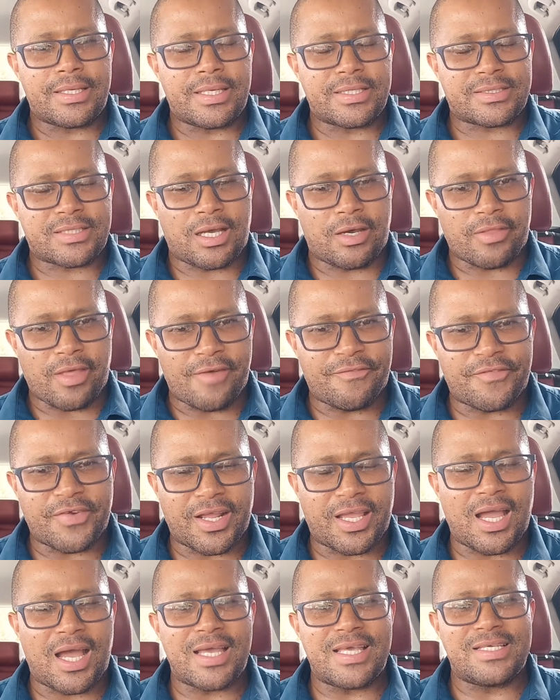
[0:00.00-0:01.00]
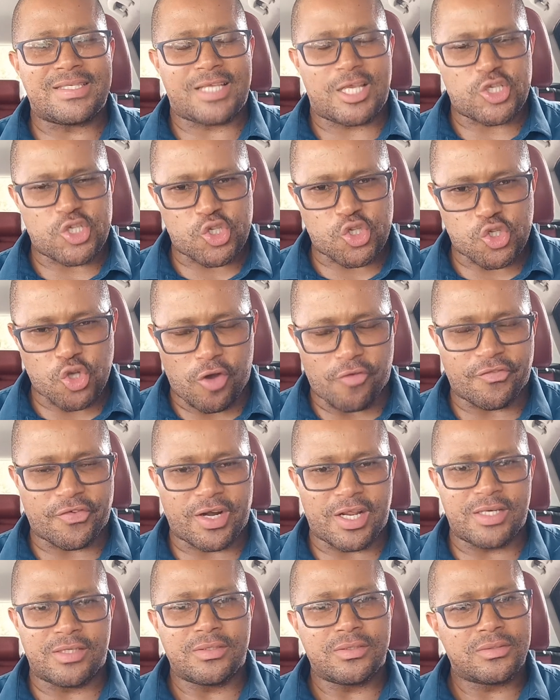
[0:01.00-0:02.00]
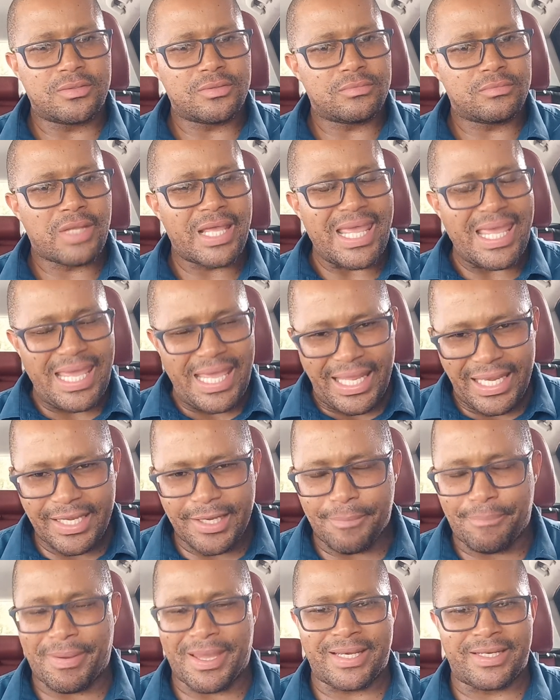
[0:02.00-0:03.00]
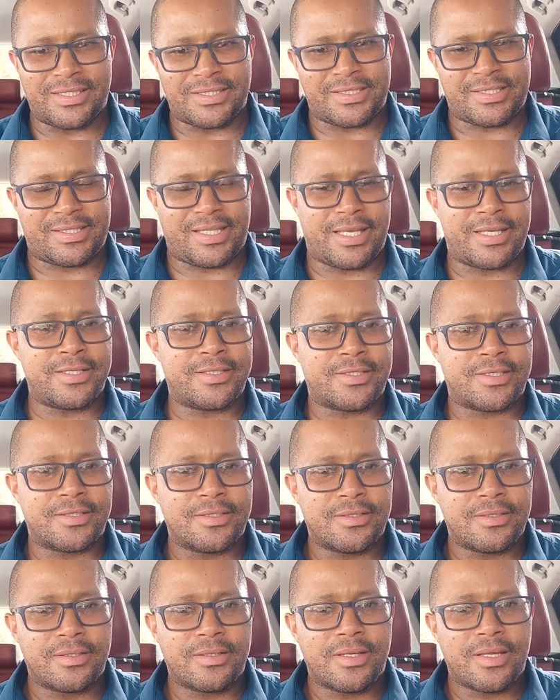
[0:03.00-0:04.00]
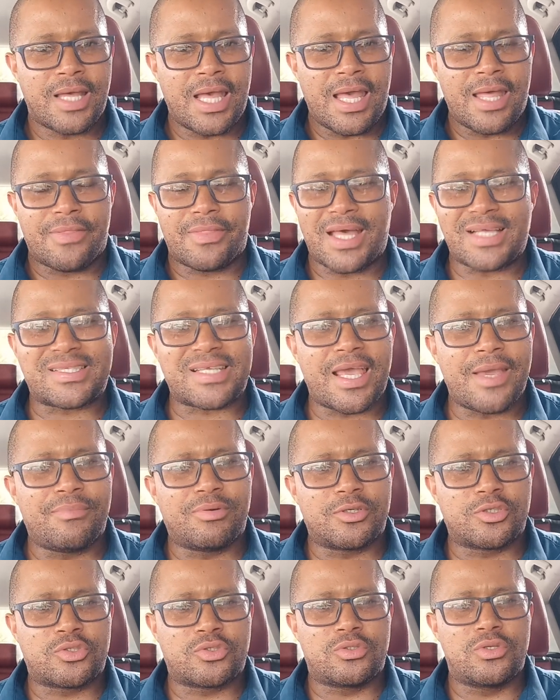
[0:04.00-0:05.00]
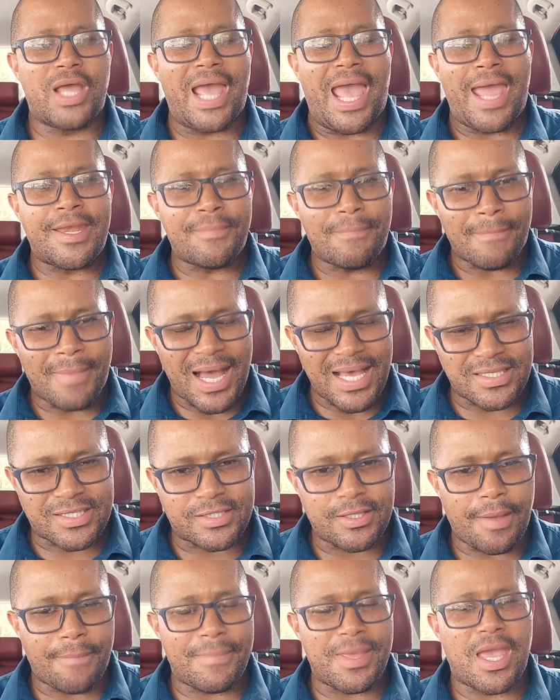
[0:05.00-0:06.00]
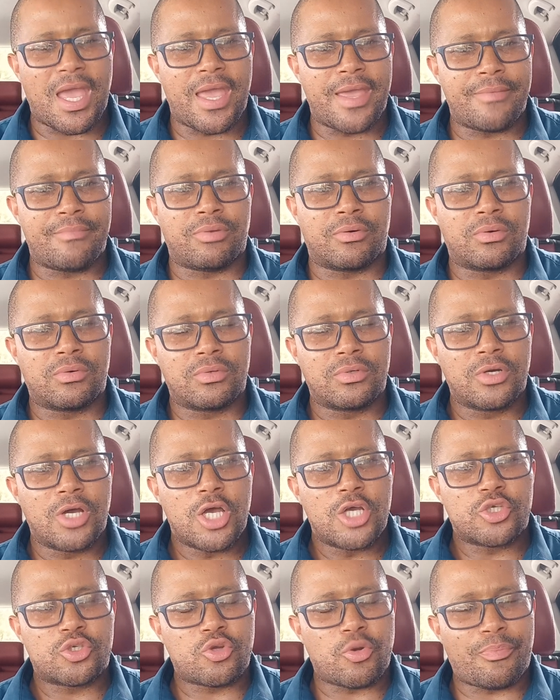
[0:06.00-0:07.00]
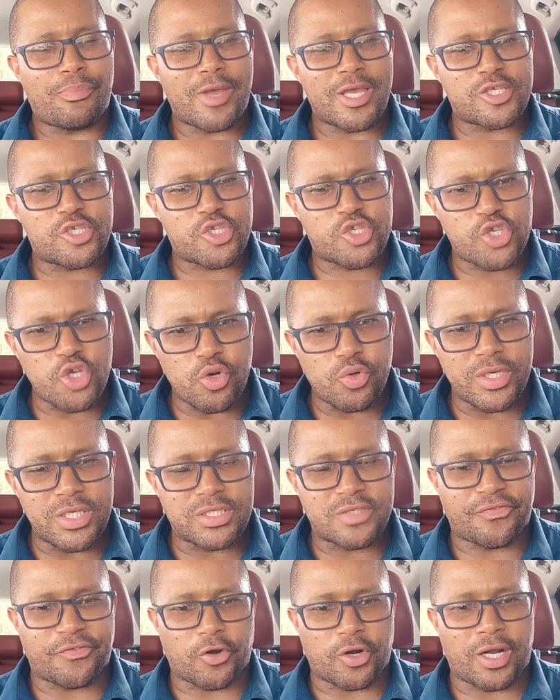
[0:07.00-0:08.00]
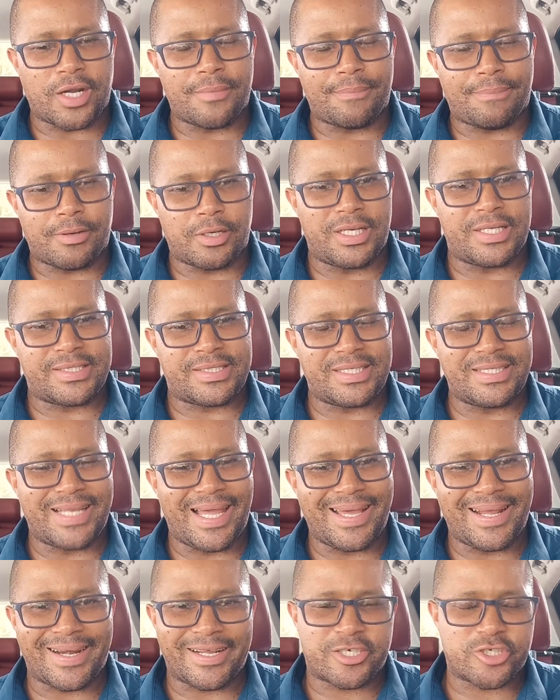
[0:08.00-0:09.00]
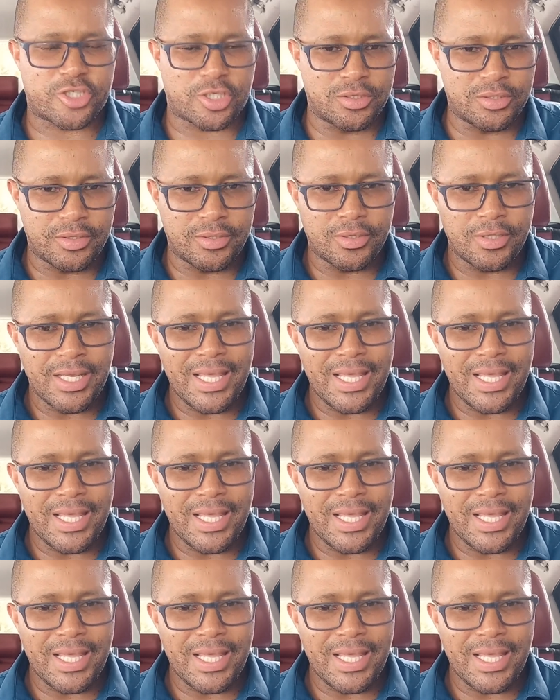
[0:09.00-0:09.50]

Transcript: South Africa is a sovereign, independent state that's able and must be able to pursue its foreign policy direction